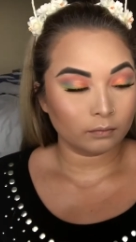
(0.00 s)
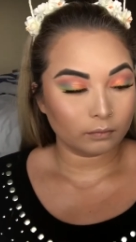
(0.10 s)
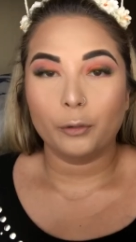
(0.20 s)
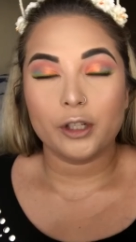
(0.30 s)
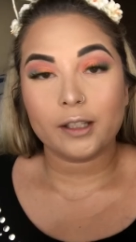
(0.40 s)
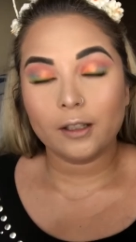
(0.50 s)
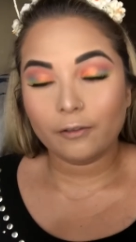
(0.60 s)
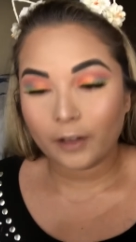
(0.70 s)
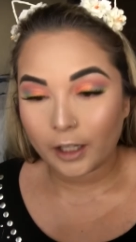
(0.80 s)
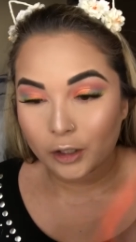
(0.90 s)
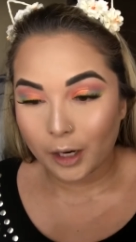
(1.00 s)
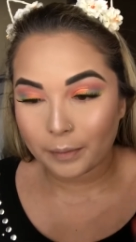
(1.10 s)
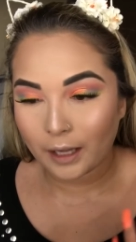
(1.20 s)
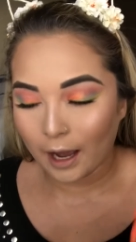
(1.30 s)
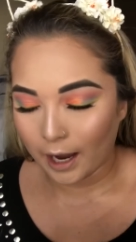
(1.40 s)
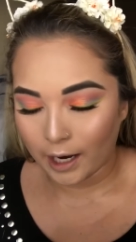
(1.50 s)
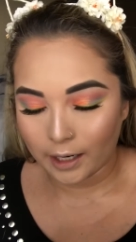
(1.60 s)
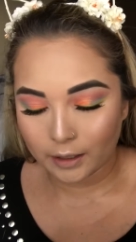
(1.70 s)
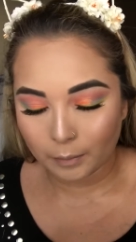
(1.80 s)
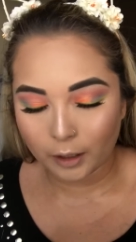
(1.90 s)
And we're just gonna finish up the
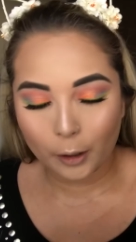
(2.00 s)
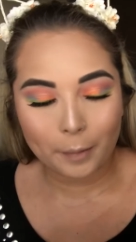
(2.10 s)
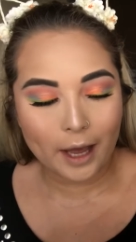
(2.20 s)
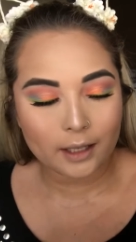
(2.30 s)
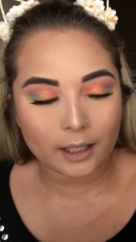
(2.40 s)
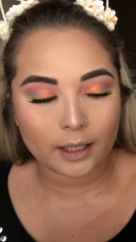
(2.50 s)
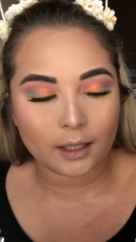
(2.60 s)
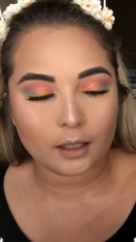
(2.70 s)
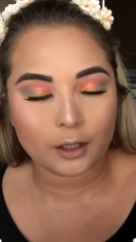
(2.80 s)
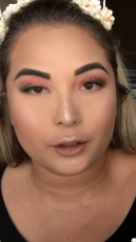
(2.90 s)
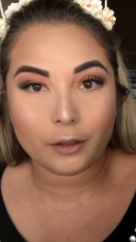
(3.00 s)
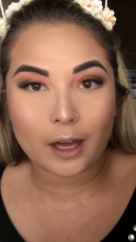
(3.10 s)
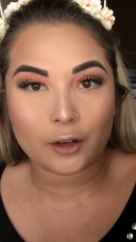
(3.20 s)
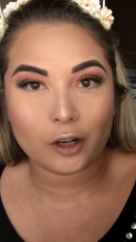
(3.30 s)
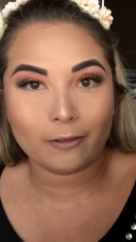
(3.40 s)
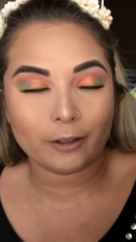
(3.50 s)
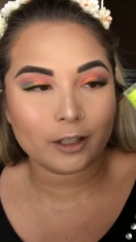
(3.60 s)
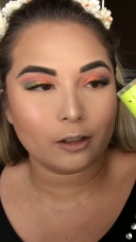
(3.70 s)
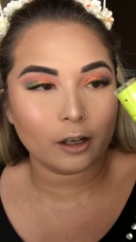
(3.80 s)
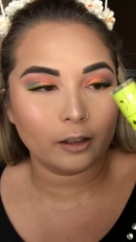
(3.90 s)
eyes. I'm gonna go back in to that Jeffree
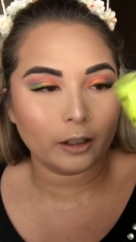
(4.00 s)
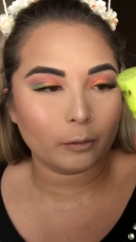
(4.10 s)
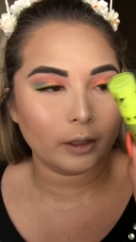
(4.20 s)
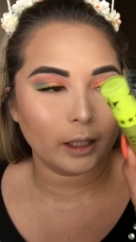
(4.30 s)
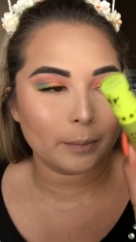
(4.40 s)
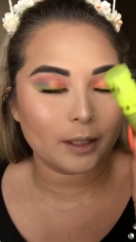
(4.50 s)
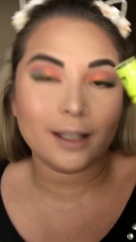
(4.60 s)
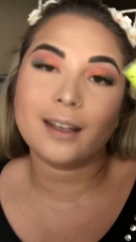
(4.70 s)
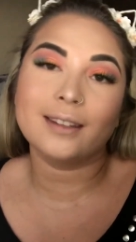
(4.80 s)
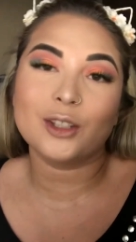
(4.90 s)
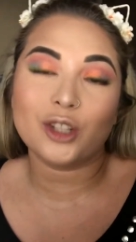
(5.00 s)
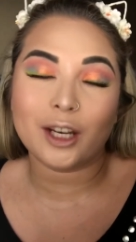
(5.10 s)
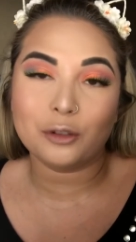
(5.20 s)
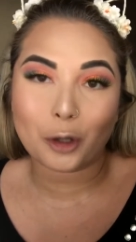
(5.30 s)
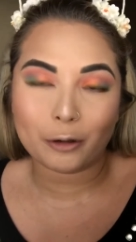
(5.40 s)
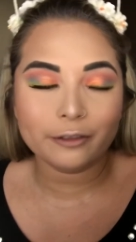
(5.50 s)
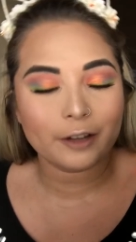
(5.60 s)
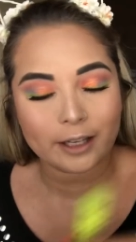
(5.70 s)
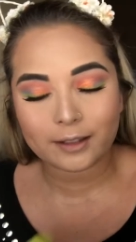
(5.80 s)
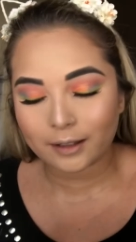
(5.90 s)
Star liquid lipstick in the shade No
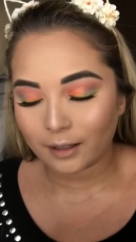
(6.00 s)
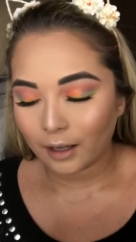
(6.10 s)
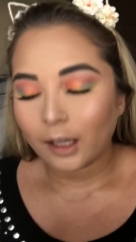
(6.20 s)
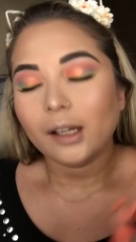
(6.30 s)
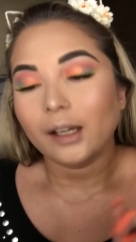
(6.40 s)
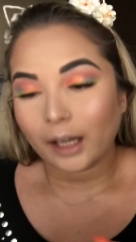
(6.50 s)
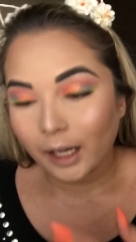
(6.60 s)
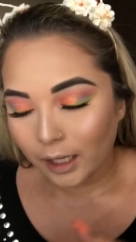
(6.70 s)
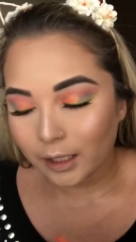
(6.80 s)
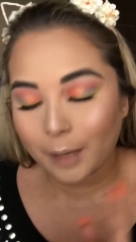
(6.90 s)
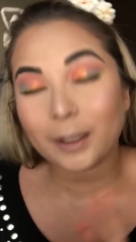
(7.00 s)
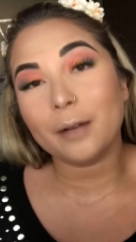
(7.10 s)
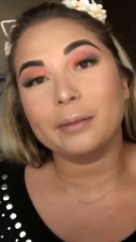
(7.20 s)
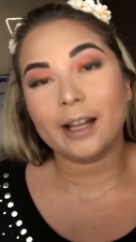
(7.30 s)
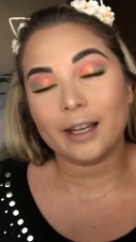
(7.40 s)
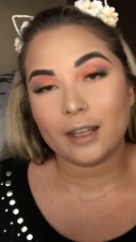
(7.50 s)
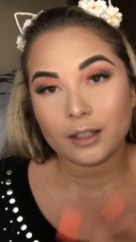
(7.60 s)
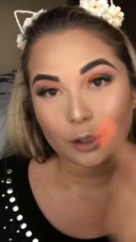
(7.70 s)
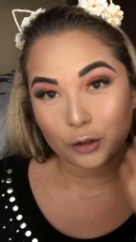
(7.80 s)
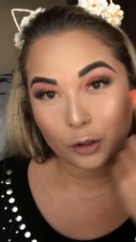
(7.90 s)
Offense. And I'm gonna apply
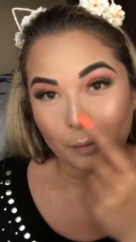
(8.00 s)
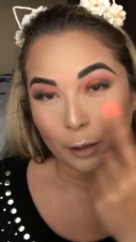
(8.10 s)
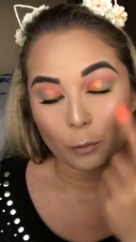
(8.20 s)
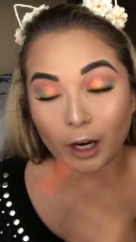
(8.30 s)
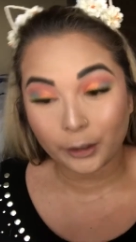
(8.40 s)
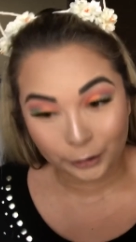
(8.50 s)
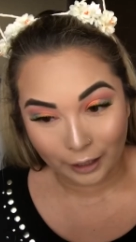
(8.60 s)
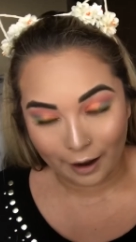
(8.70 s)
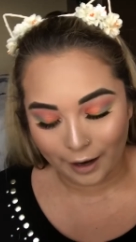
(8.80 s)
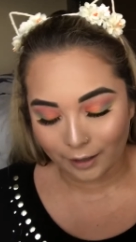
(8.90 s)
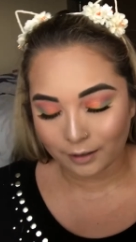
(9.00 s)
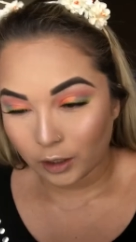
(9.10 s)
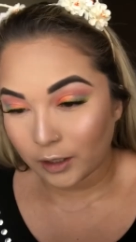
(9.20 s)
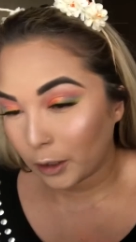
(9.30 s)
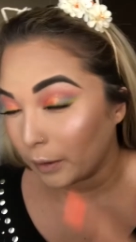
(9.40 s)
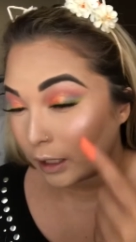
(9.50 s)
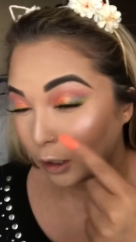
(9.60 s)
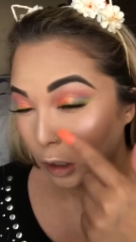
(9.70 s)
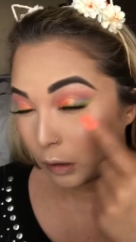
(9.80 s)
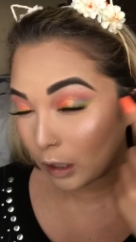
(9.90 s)
this to my waterline just so it can
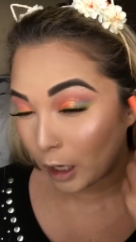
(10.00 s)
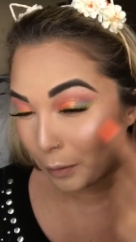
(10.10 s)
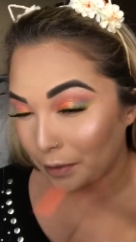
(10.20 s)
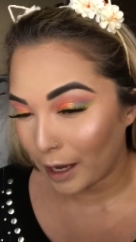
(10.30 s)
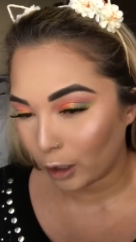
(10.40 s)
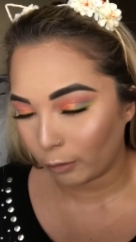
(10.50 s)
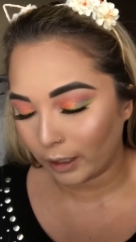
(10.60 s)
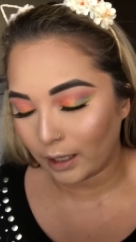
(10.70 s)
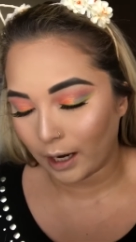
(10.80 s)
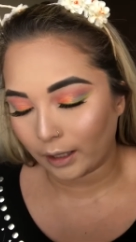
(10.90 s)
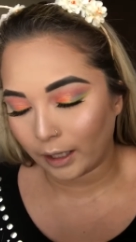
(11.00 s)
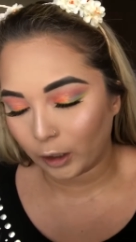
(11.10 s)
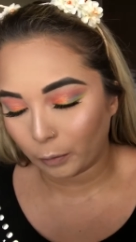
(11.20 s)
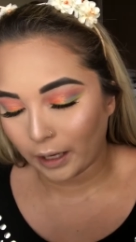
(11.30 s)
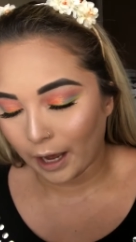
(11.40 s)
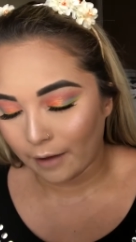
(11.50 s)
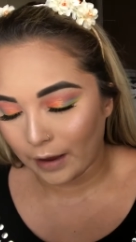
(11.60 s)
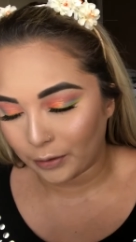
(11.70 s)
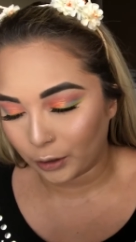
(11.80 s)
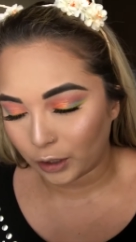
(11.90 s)
go along with that green eyeliner we have
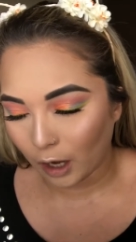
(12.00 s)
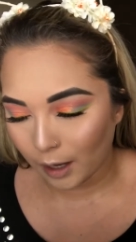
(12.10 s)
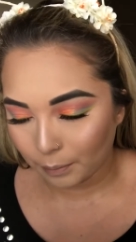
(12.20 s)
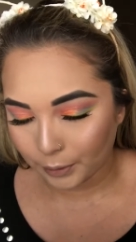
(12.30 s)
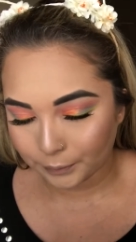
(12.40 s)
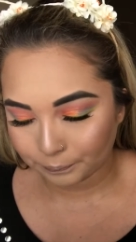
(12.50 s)
at the top.